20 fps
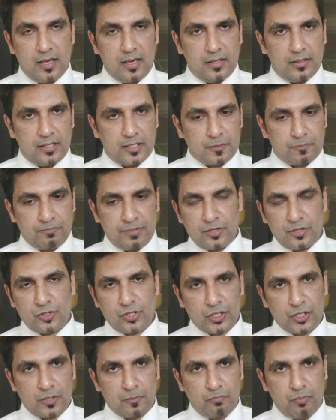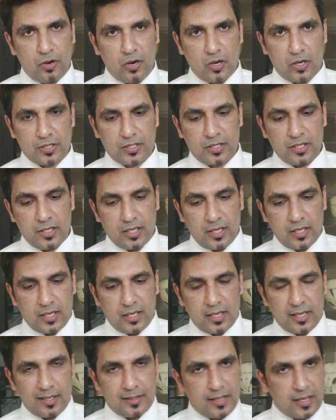this pronunciation part,
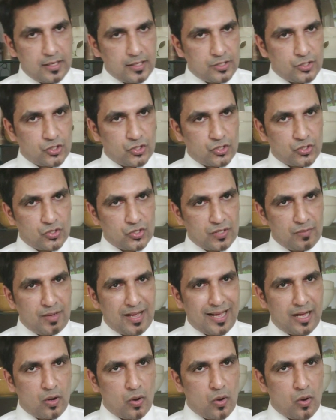that is somehow